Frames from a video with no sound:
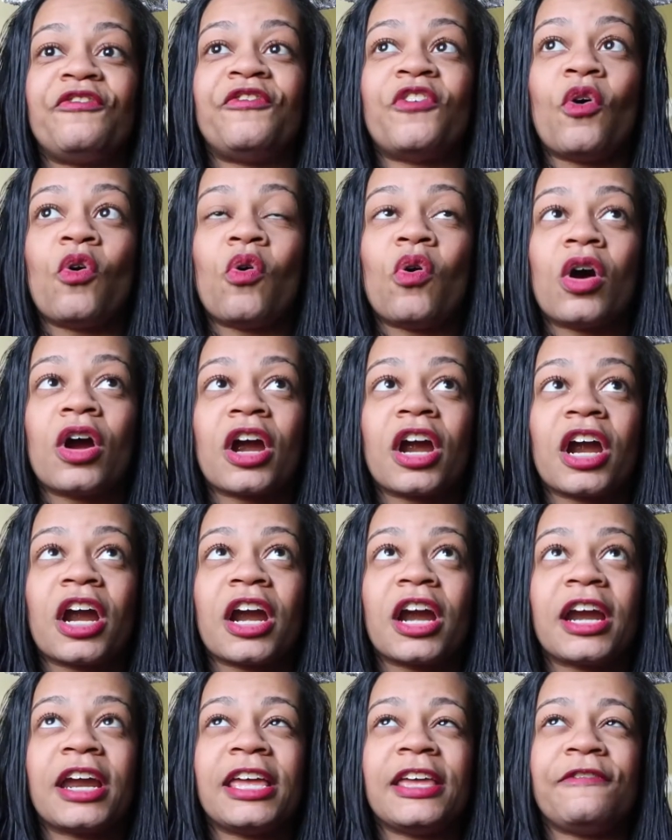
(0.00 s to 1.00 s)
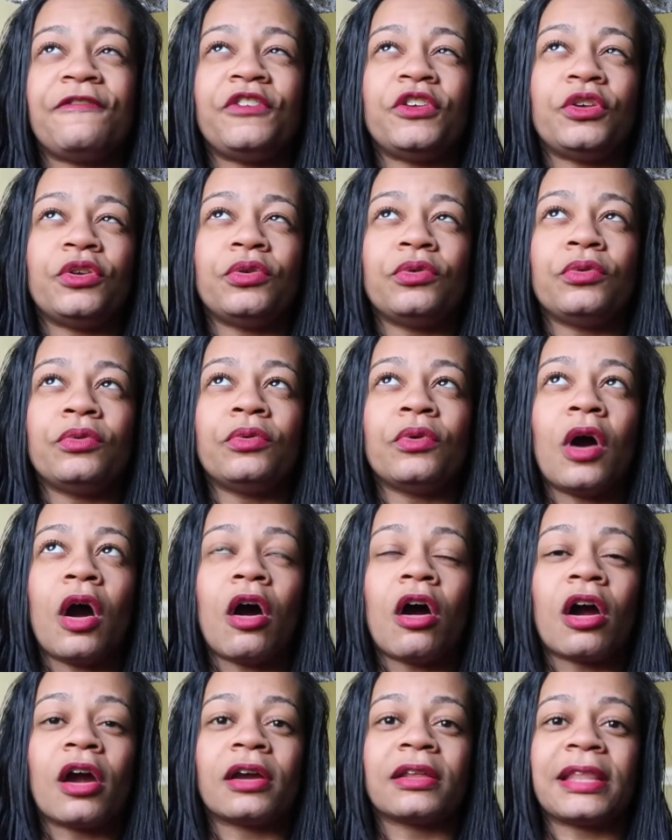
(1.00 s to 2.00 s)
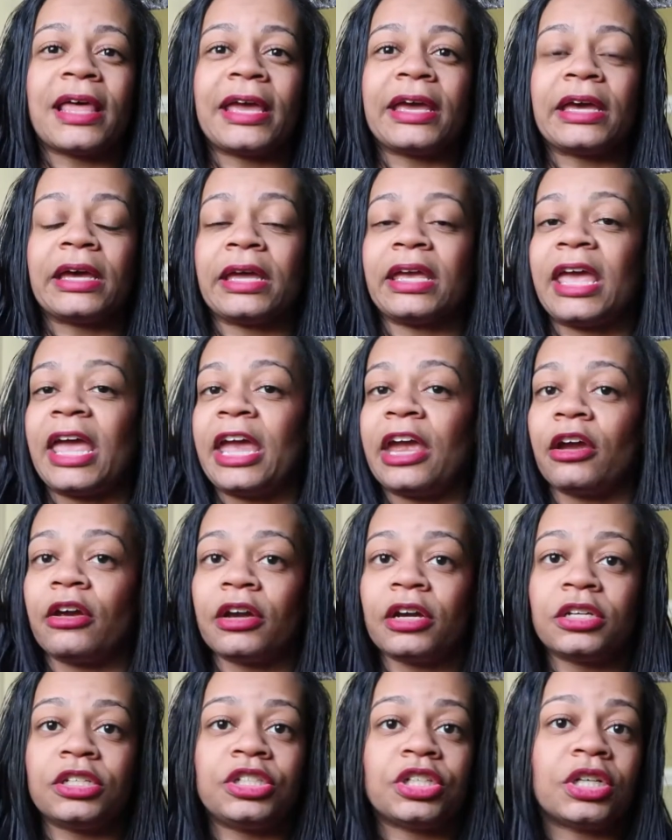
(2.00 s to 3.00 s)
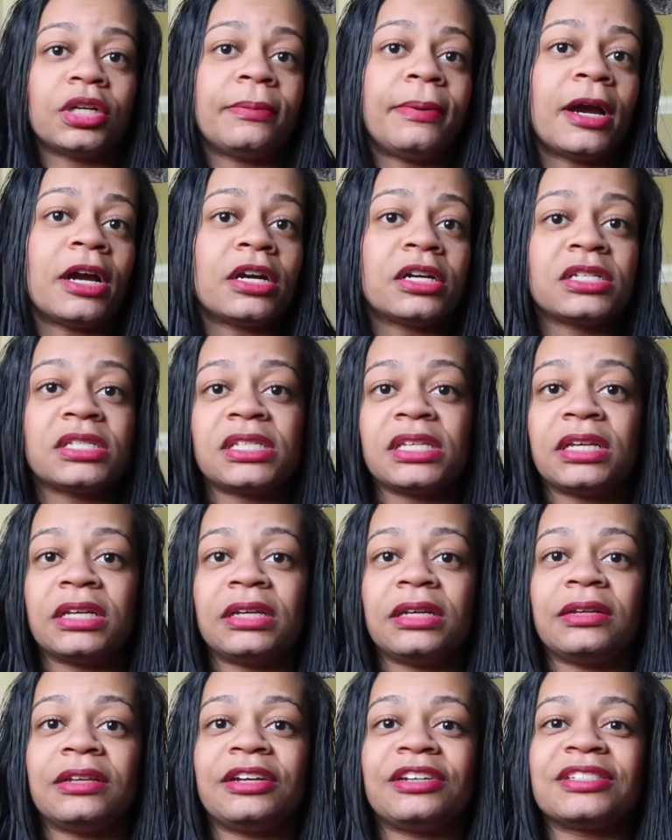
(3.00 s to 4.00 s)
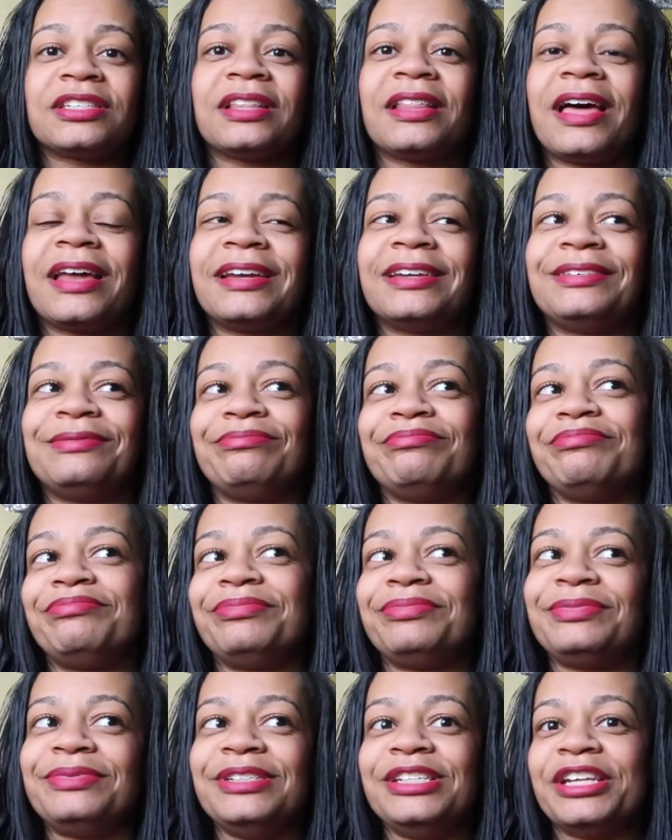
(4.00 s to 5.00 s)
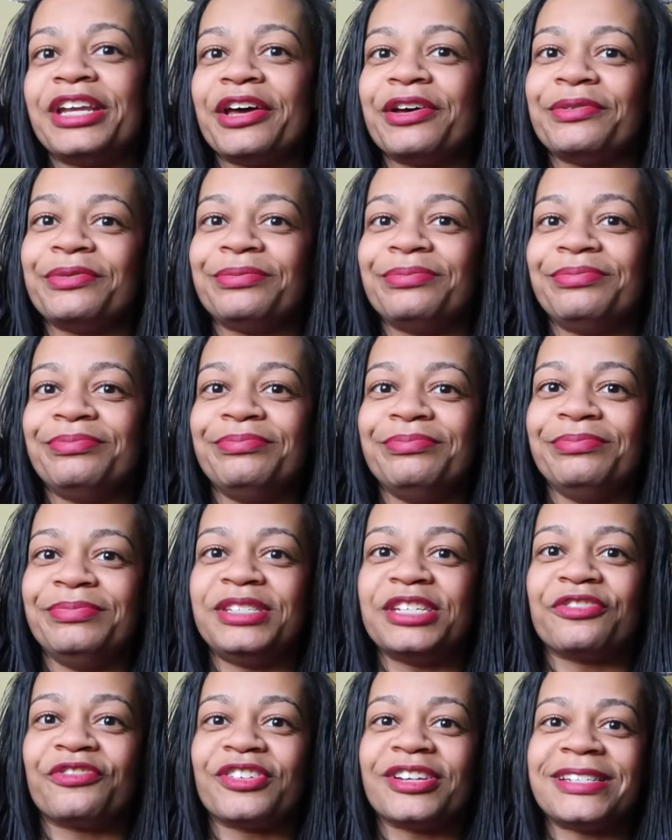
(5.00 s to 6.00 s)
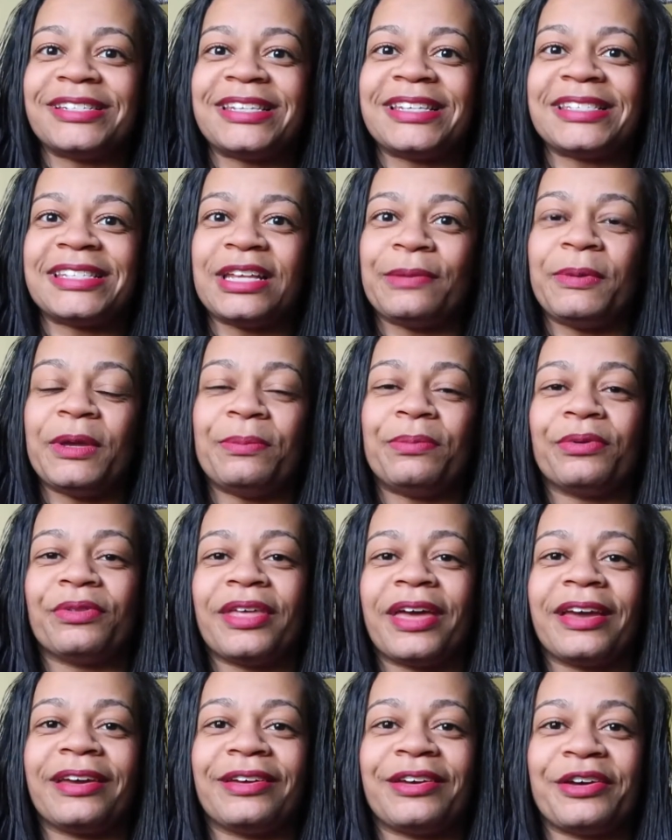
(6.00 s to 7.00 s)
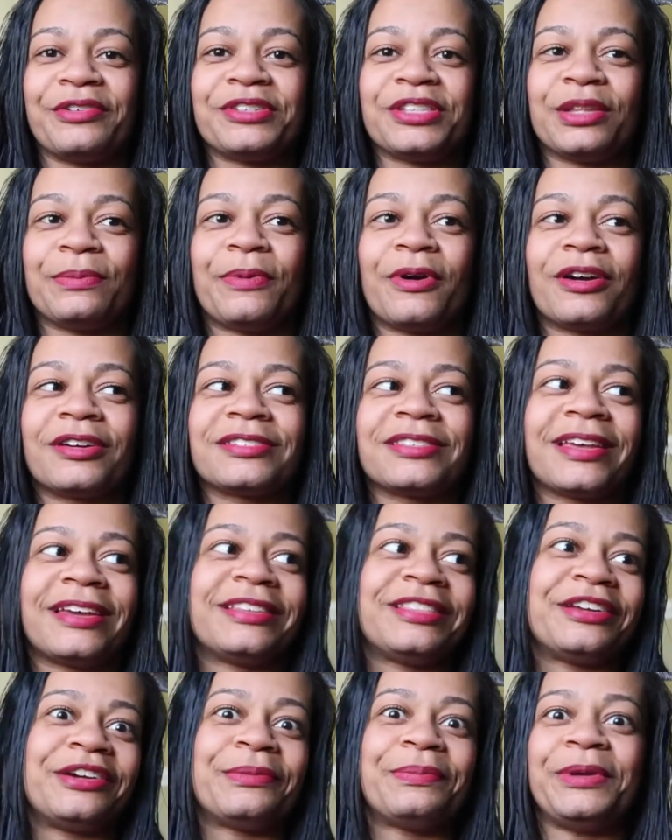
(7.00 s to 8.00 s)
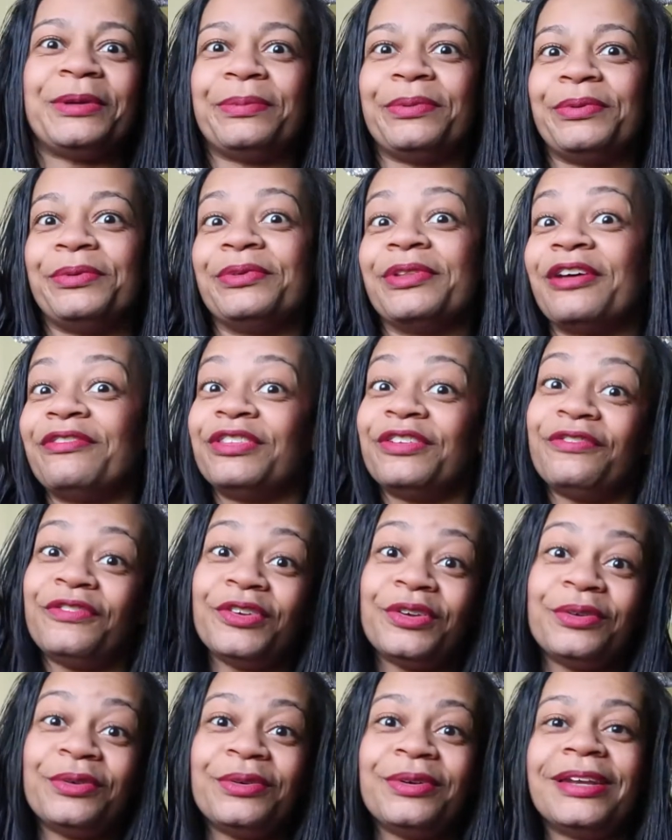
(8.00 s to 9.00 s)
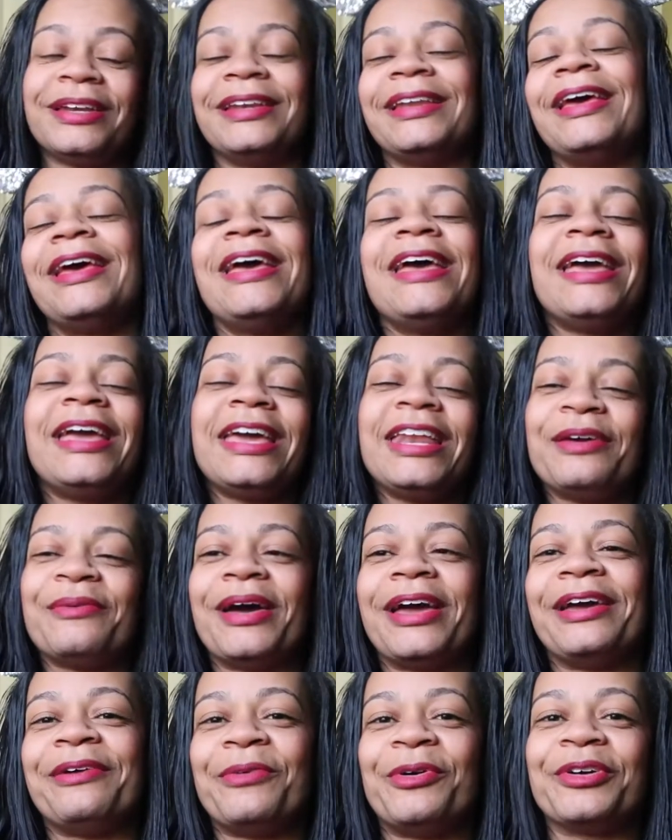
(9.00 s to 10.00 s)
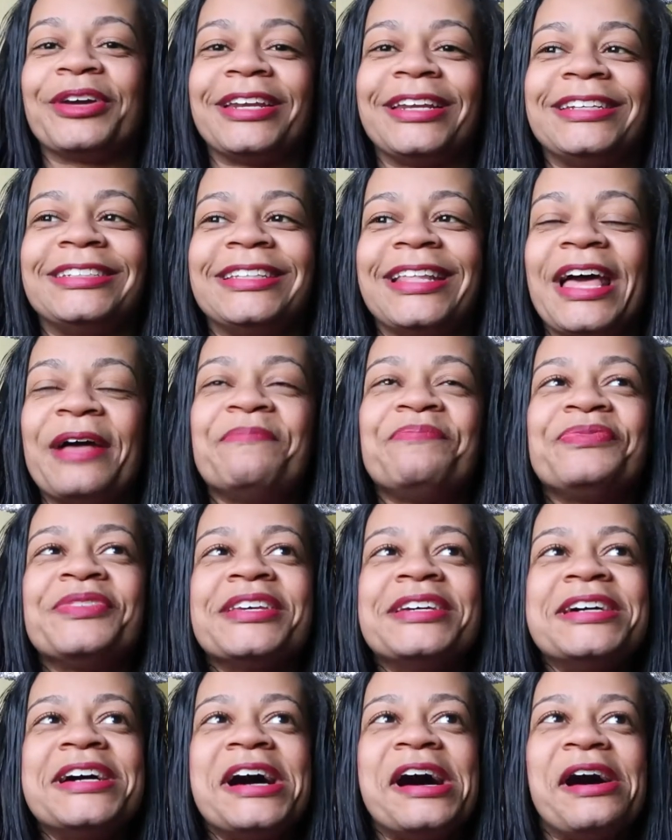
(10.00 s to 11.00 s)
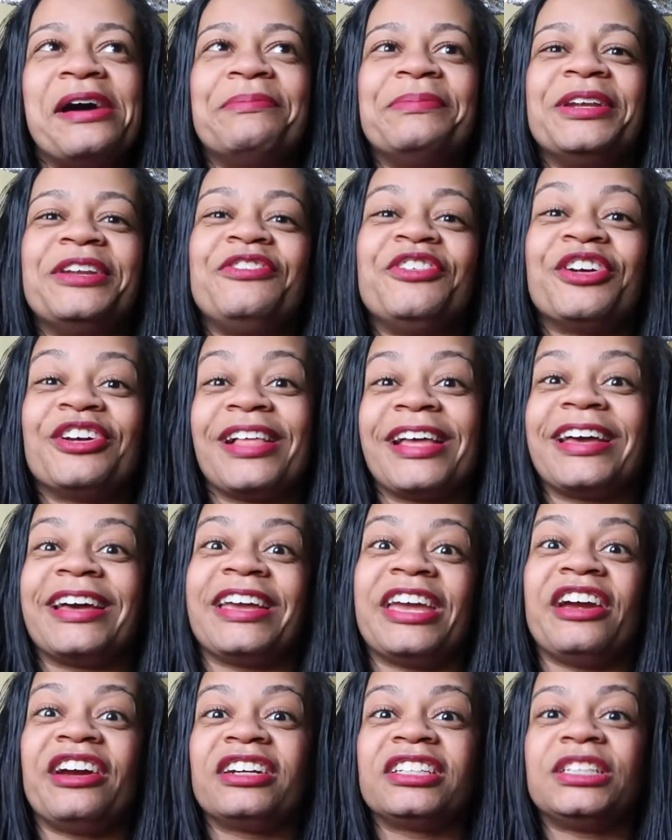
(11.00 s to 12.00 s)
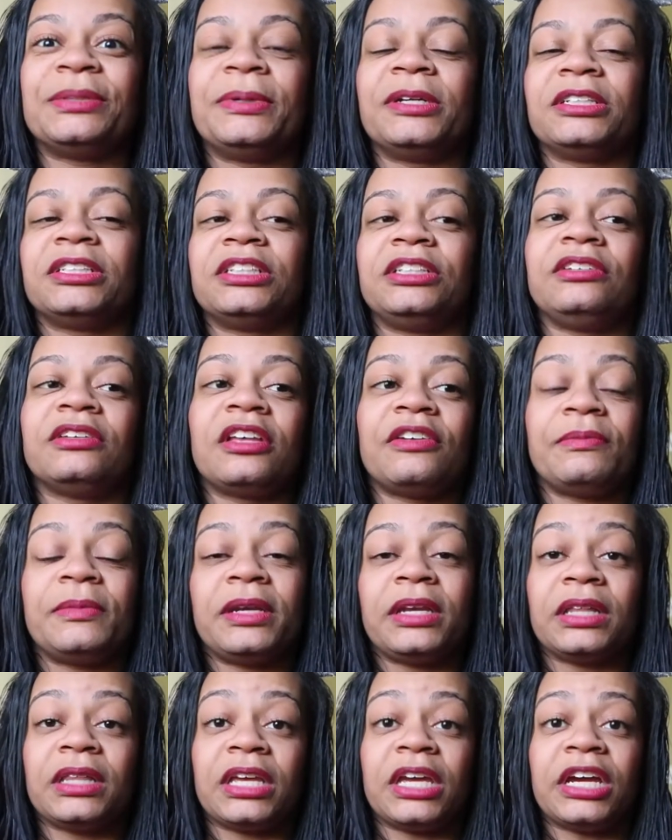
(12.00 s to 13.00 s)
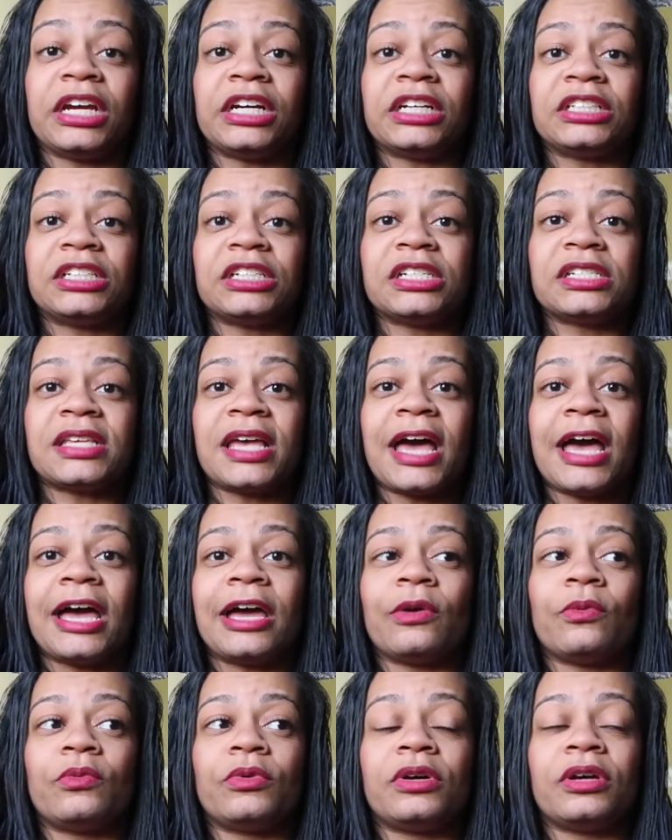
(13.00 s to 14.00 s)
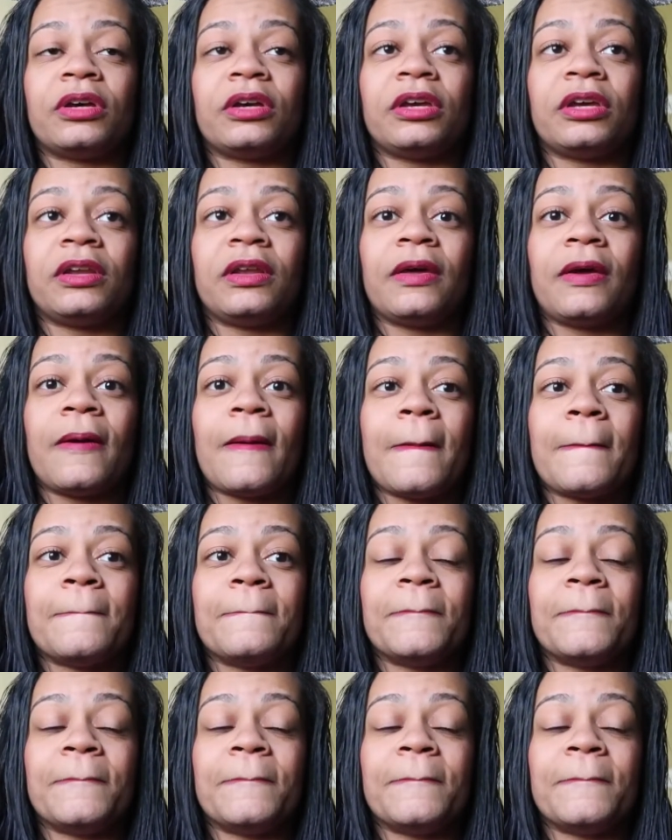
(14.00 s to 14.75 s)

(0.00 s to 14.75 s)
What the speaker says: For if you are like a character person, there's a lot of, you know, different Disney people that go to the parks. Like there are people who love the food, and anyway, won't get into that. But if you're like a character person, you love meeting the characters, I would